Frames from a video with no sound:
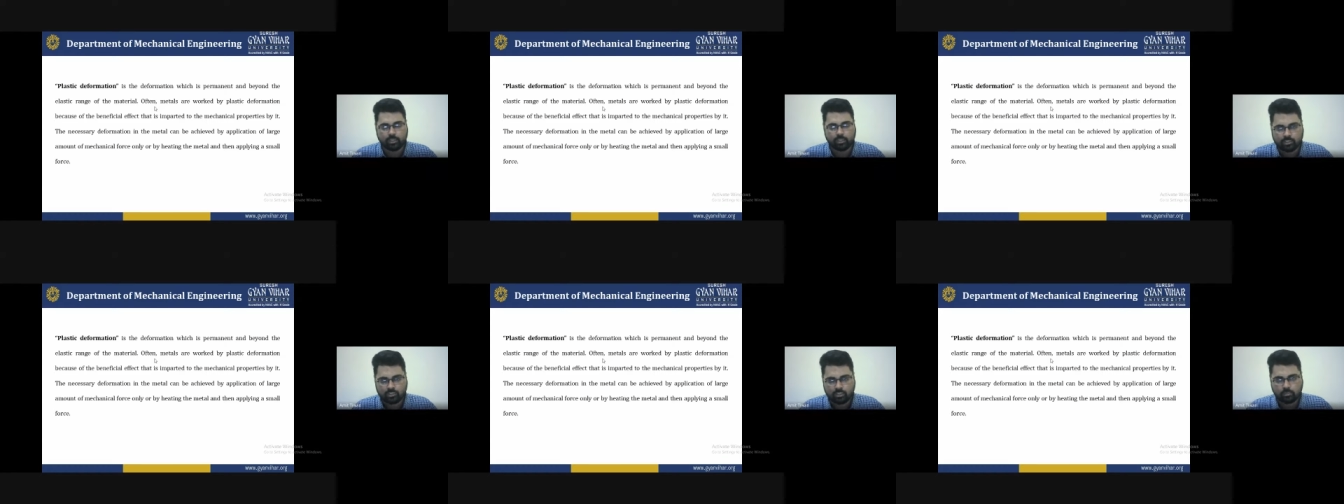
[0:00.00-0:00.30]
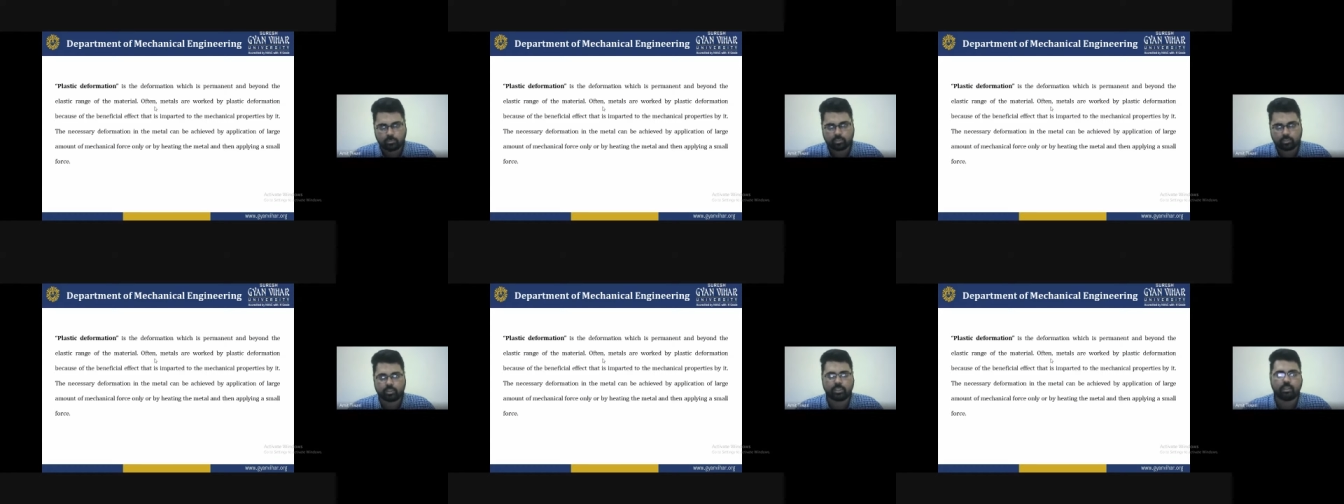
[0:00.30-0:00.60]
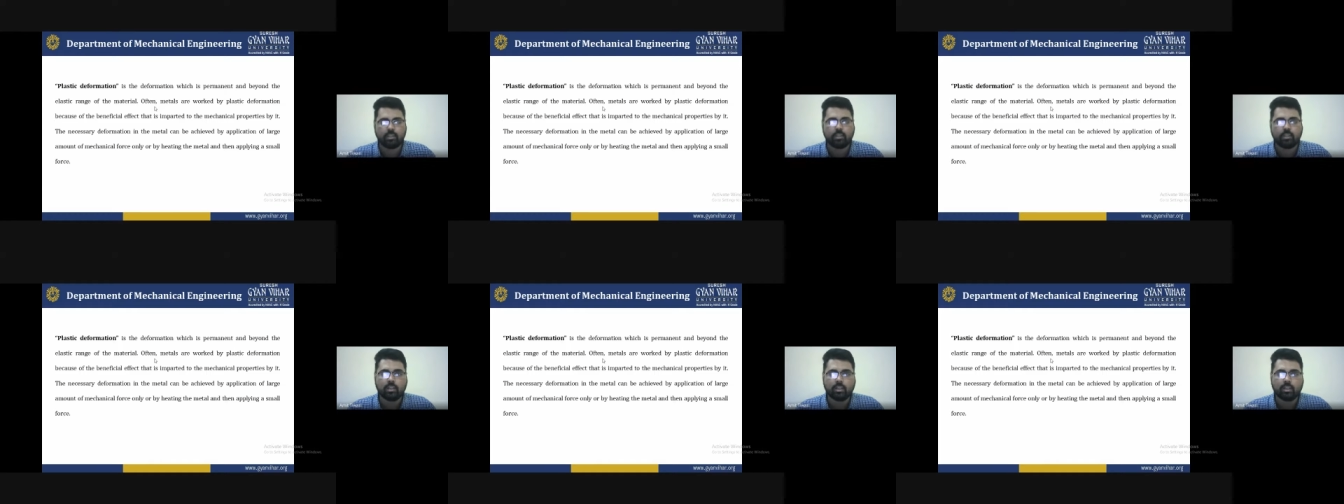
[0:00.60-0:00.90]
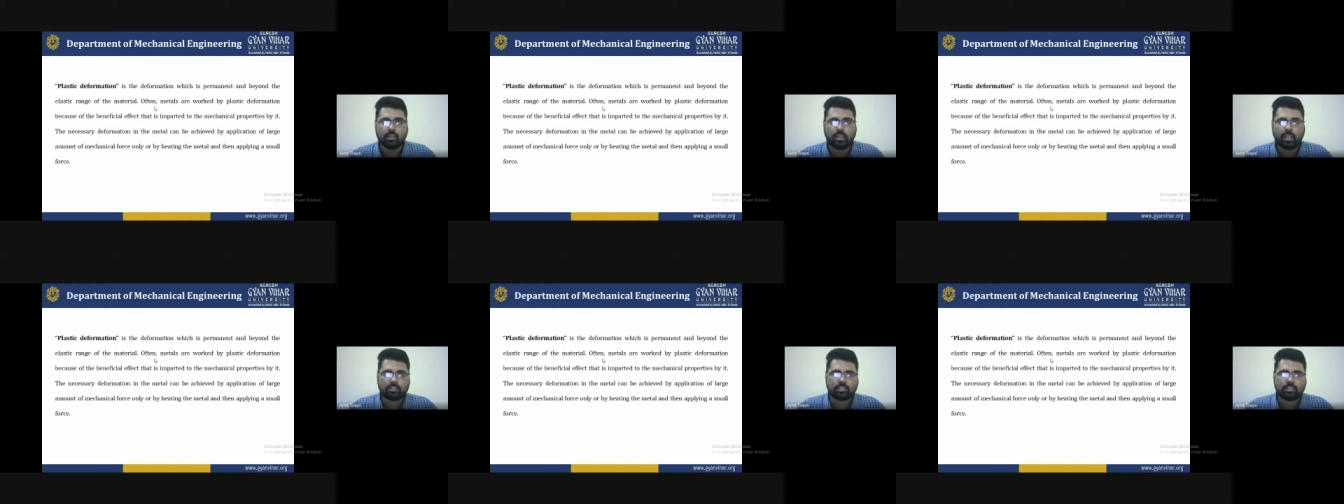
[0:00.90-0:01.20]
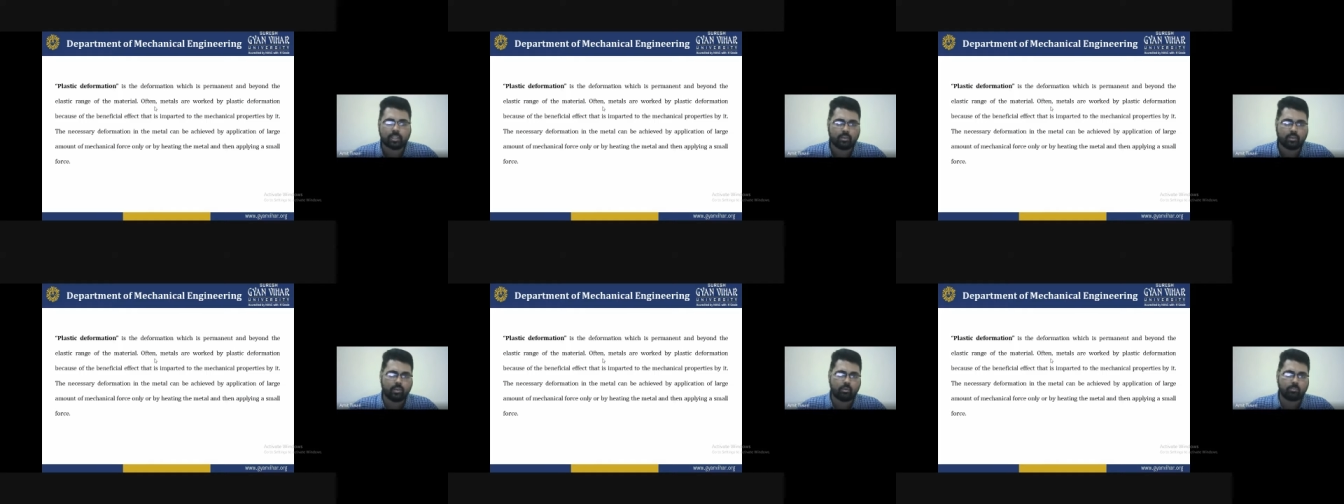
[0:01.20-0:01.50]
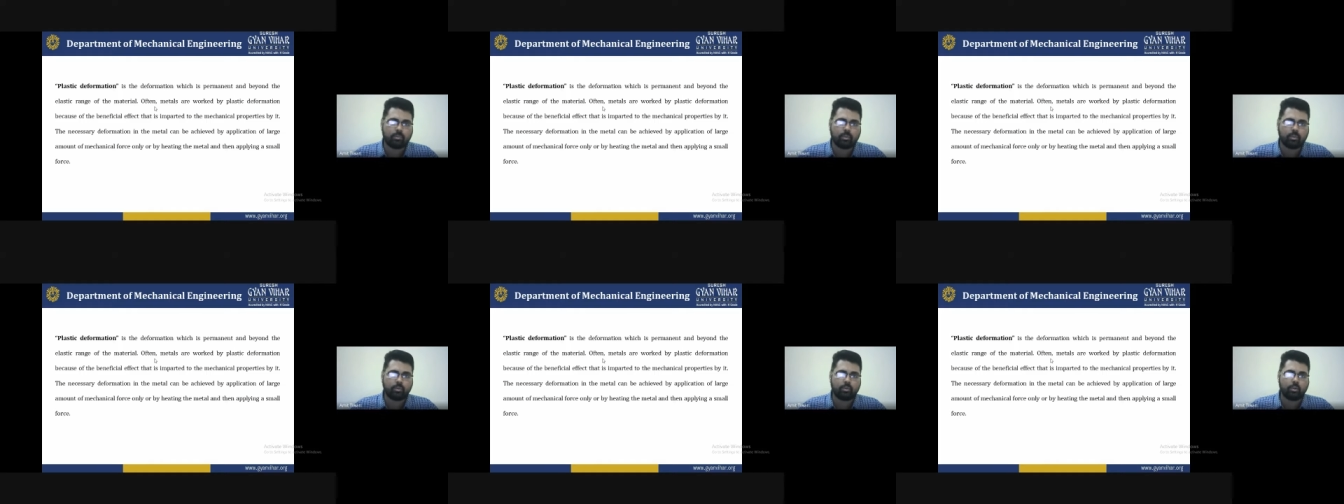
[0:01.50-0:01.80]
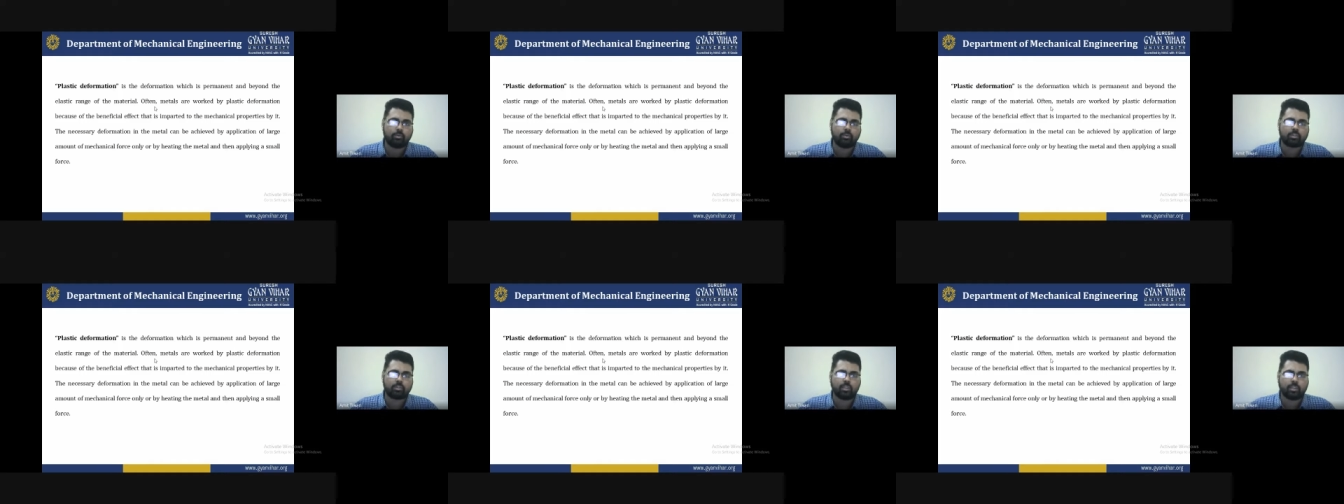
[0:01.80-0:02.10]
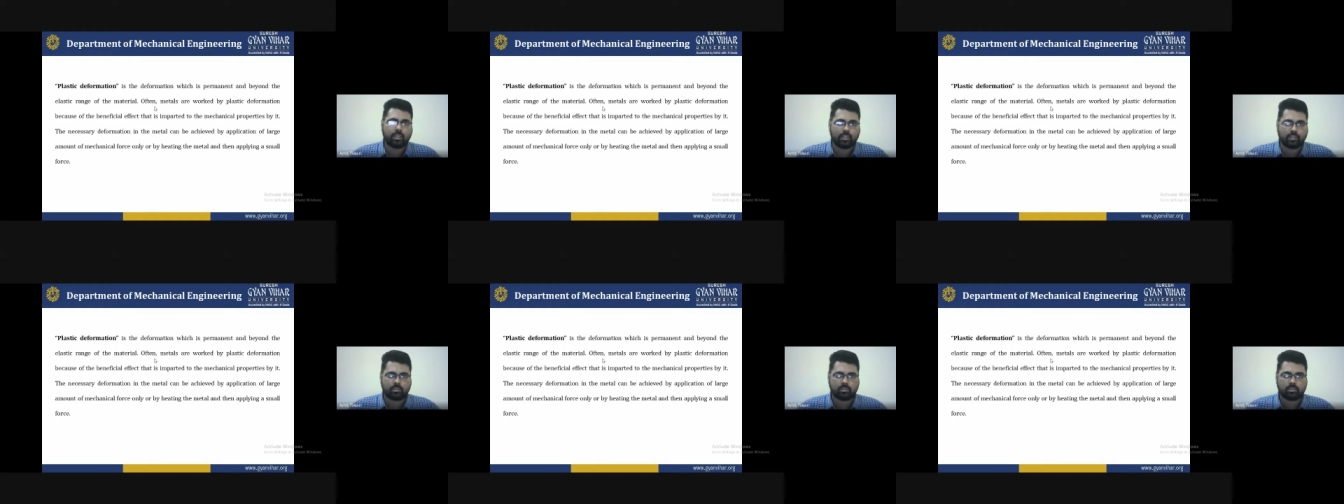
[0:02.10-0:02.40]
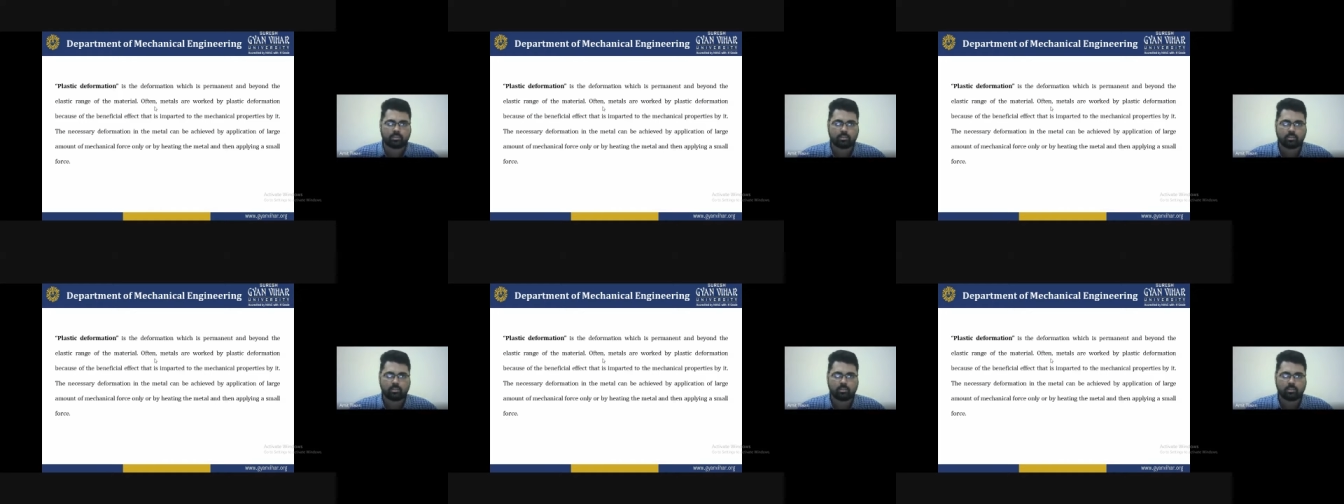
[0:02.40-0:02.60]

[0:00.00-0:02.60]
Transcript: testing machine, testing of the universal test,